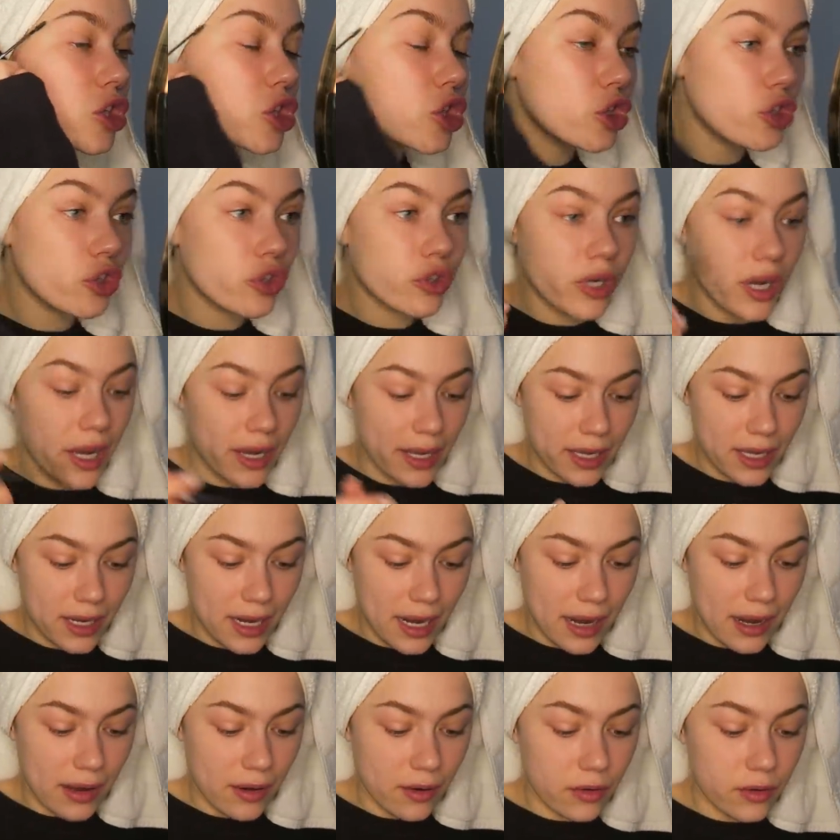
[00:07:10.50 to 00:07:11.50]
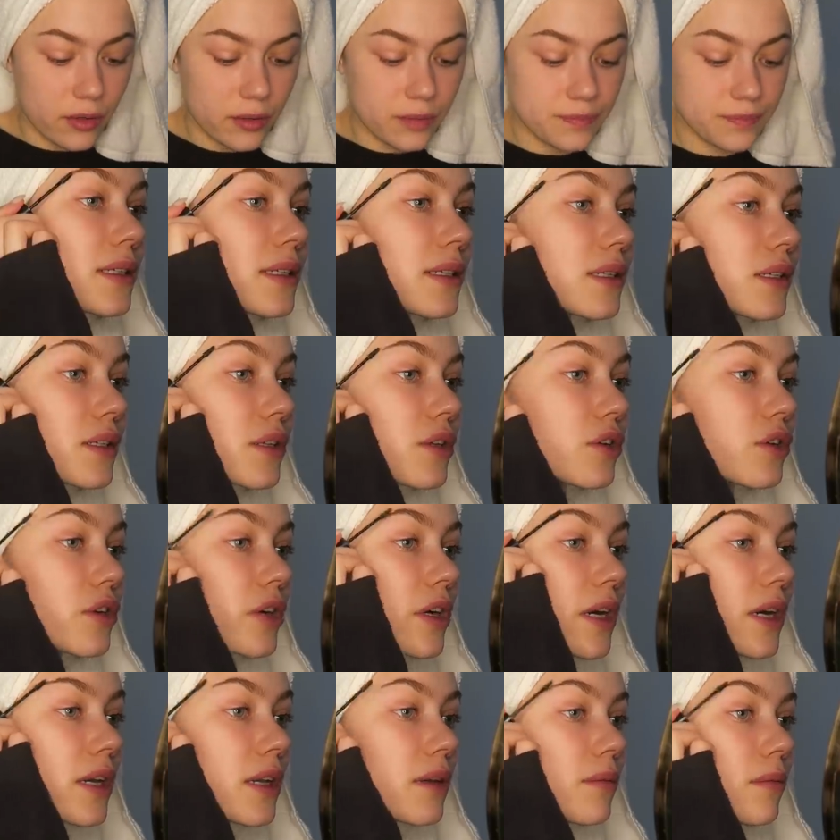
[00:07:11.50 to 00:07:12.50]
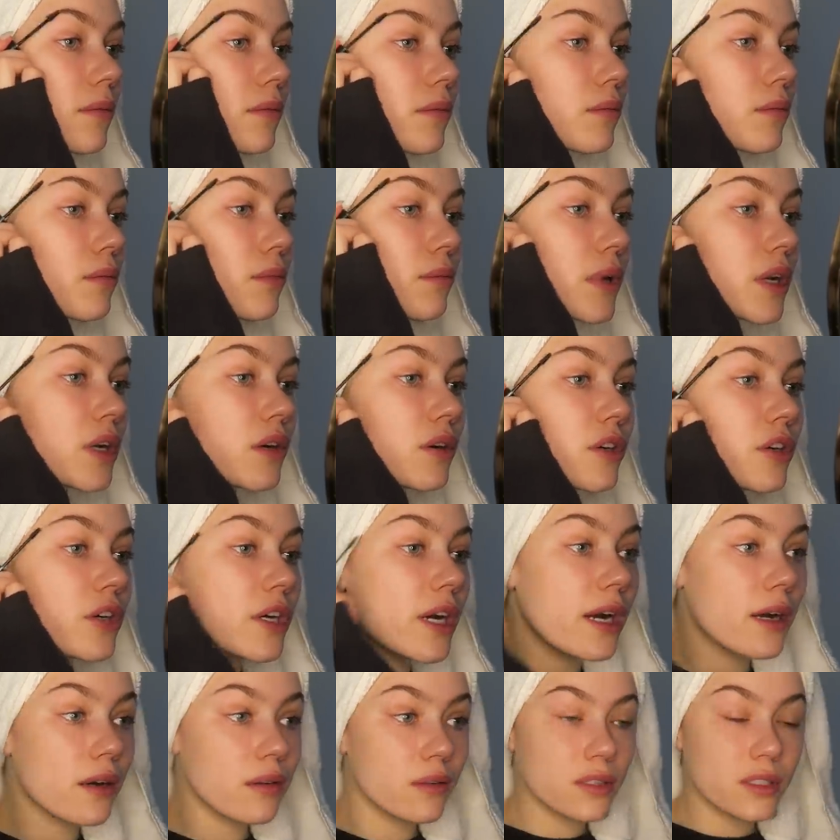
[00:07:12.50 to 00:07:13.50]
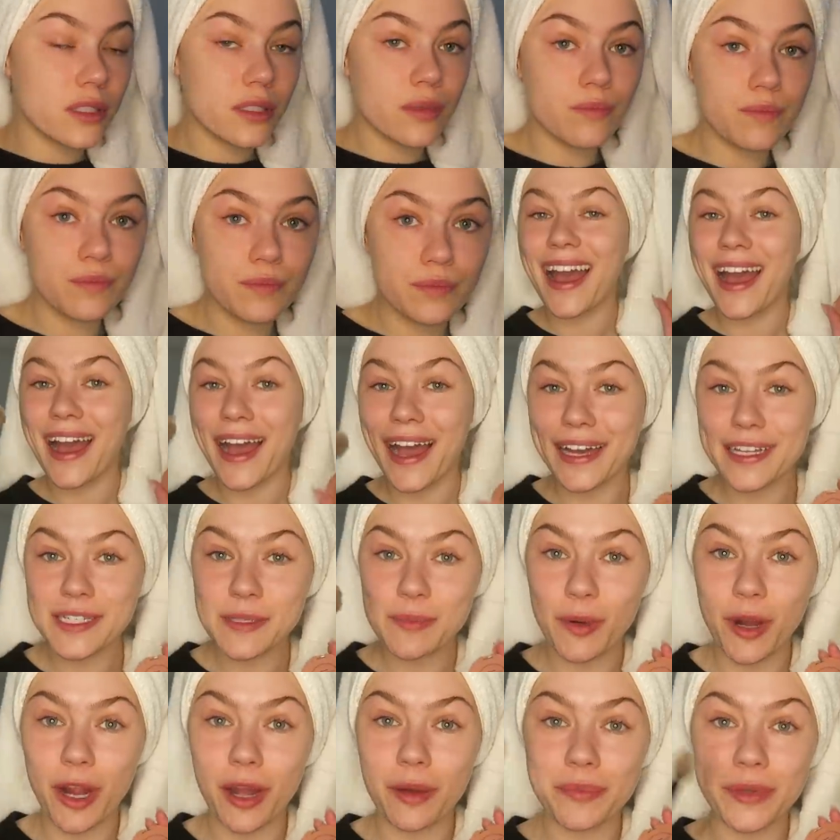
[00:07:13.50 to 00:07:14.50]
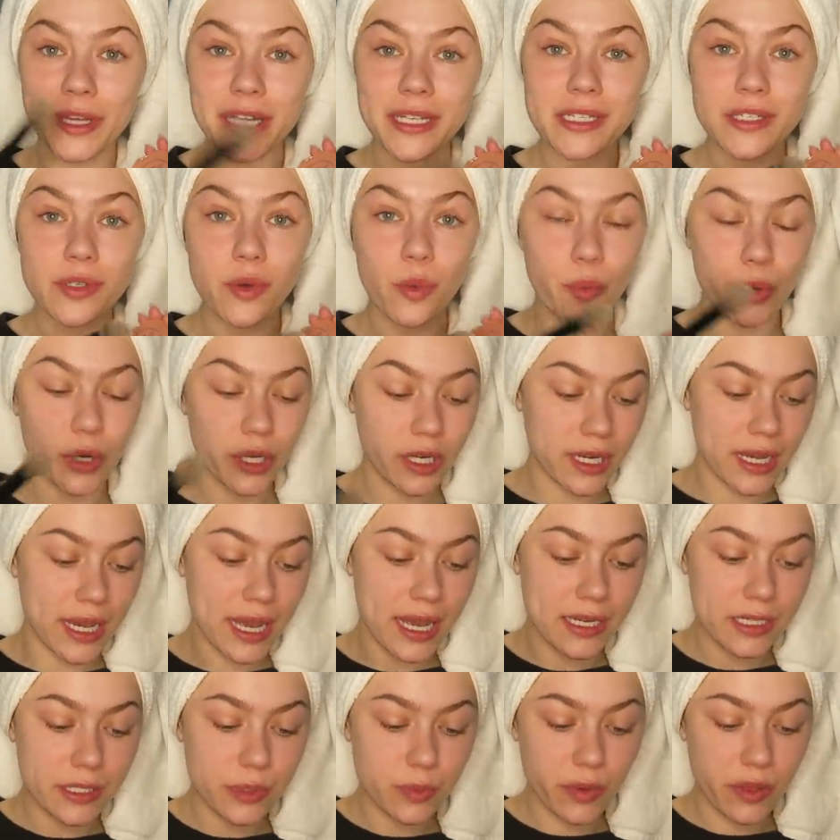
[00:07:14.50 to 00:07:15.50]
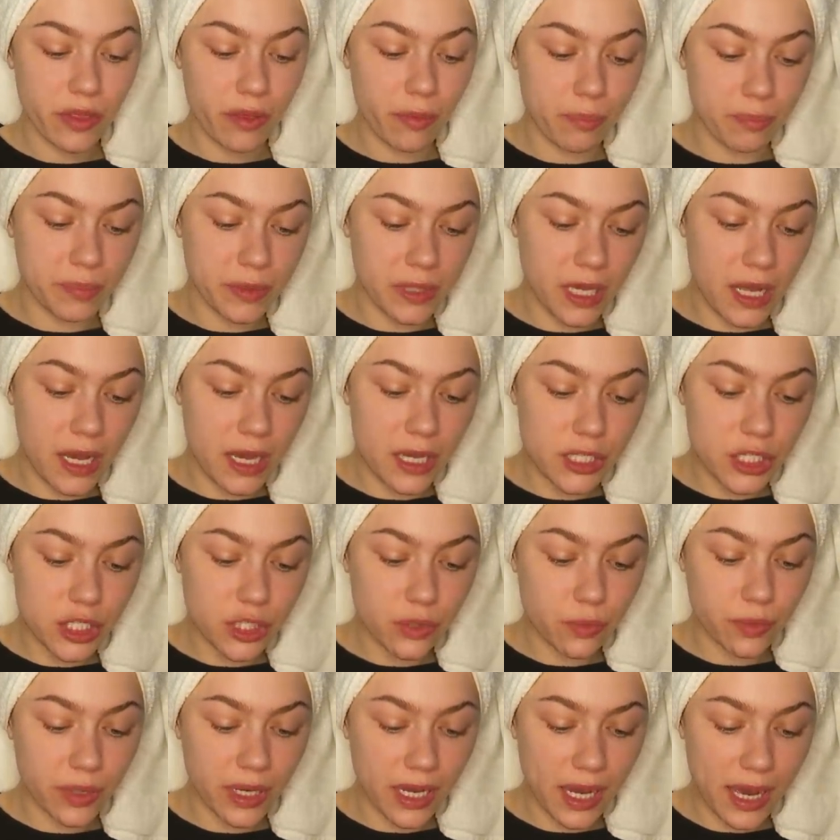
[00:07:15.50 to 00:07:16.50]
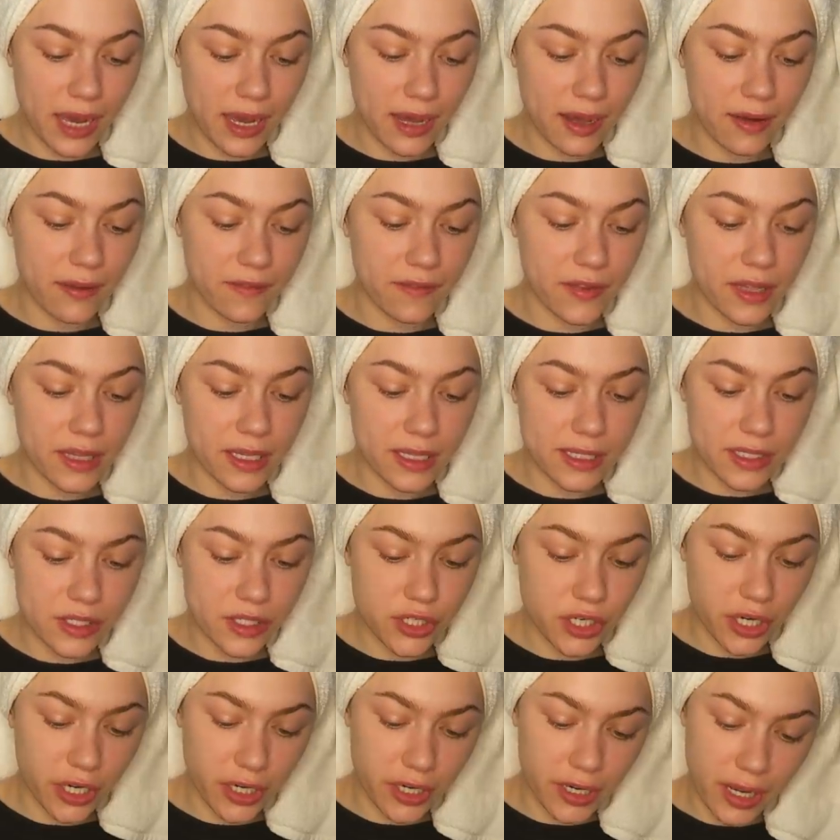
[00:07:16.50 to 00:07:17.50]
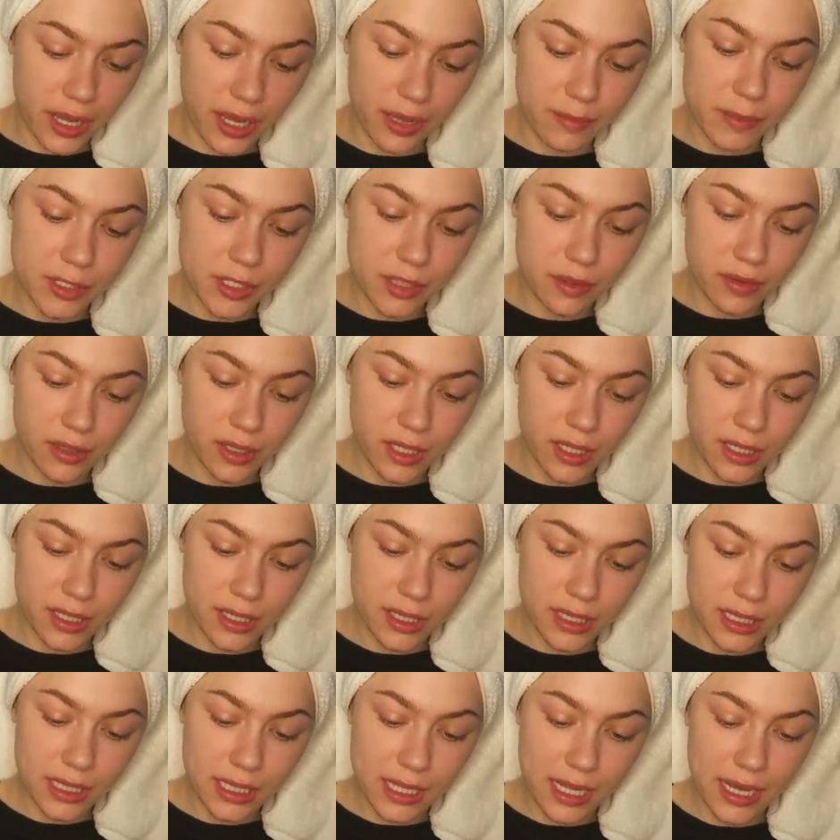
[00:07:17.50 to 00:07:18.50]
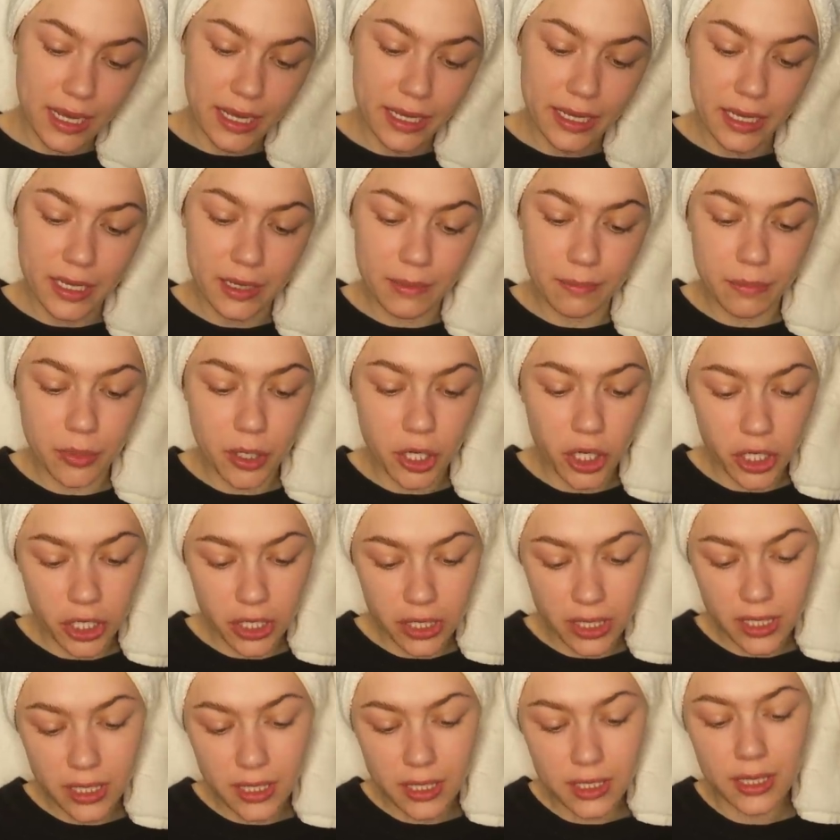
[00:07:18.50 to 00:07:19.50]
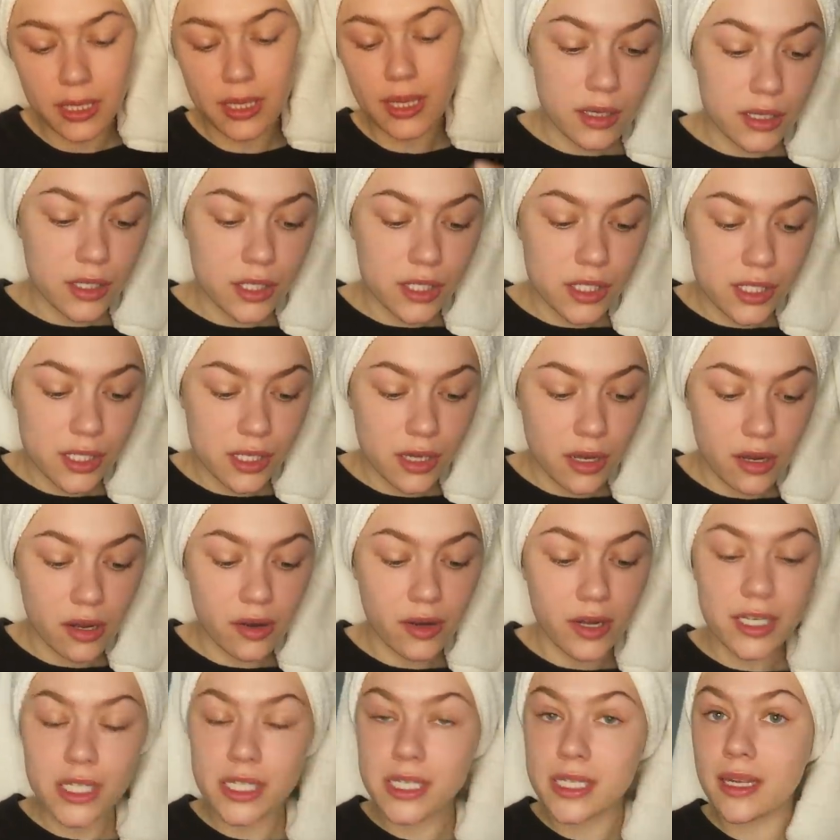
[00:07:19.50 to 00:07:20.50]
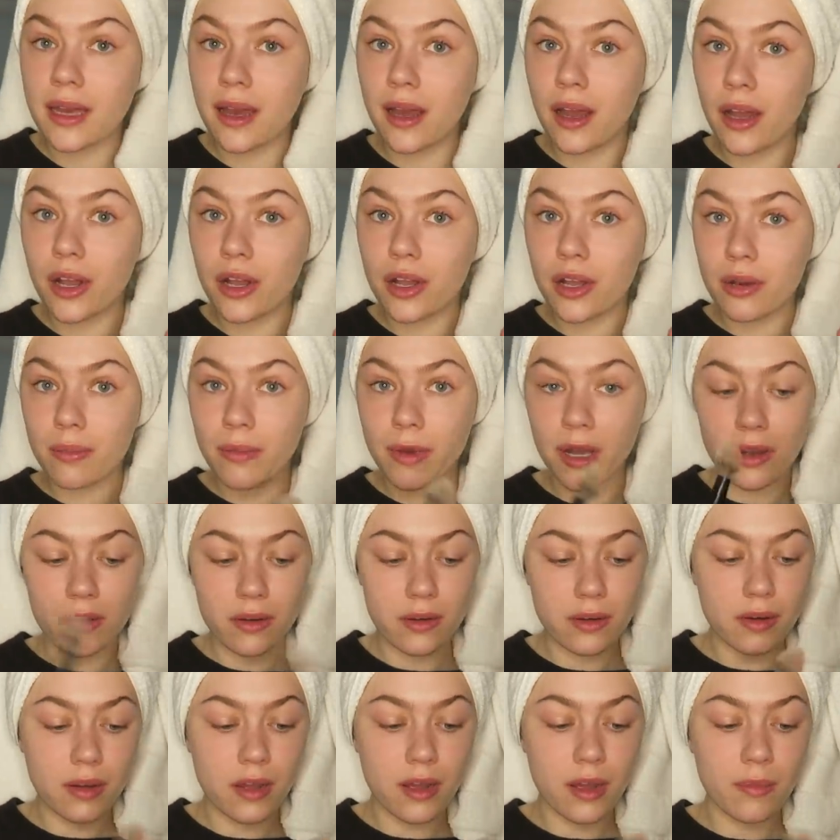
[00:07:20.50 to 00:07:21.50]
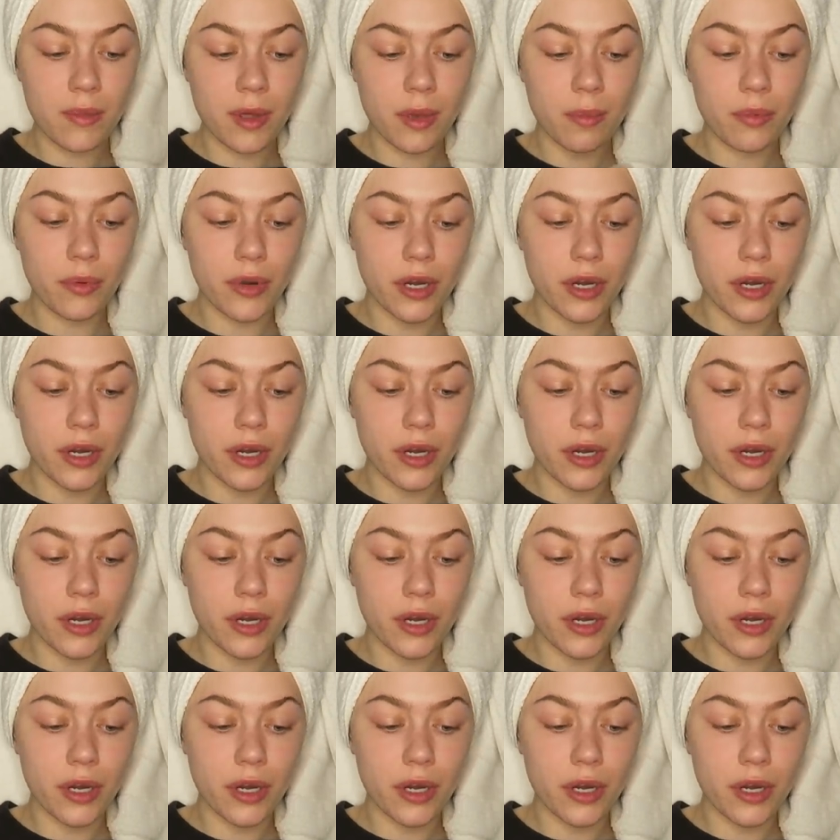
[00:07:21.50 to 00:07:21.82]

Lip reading: try it out, this is a great middle ground. As promised, we're gonna end with blush. We have this Tarte Amazonian Clay and Party. So I just got a good amount on my